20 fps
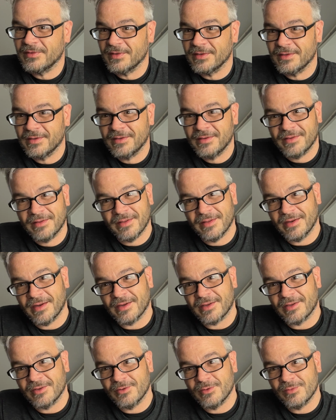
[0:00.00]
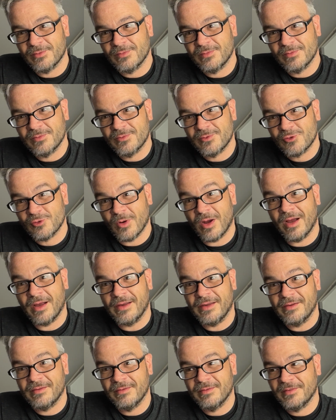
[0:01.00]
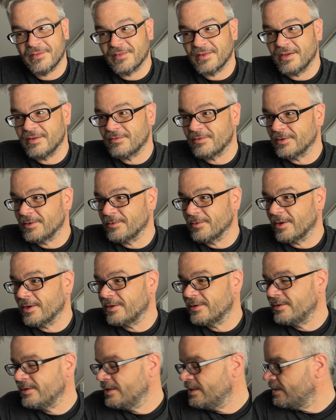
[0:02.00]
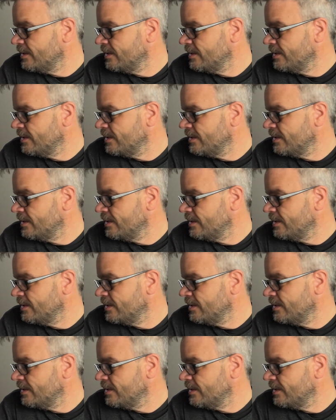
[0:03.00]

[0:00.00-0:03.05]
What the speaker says: in that I can try safely, right?